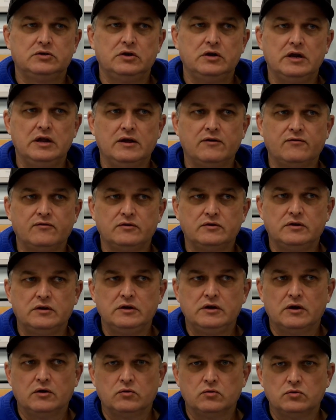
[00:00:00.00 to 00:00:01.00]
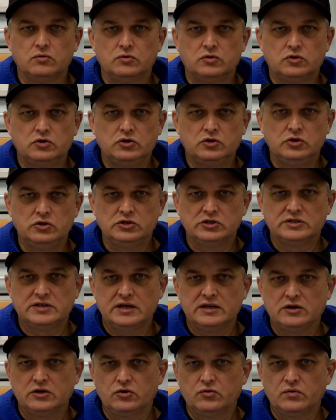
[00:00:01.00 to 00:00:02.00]
If, do you just take
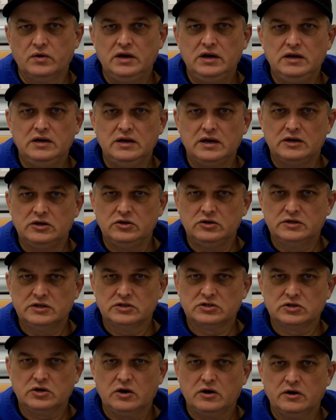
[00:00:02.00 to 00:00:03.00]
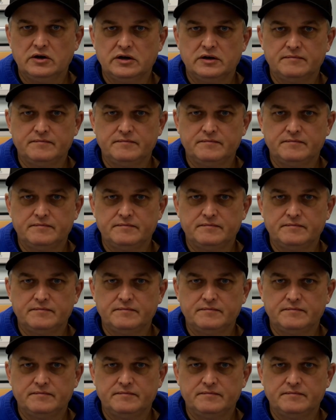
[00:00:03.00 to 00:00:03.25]
a green and you discard it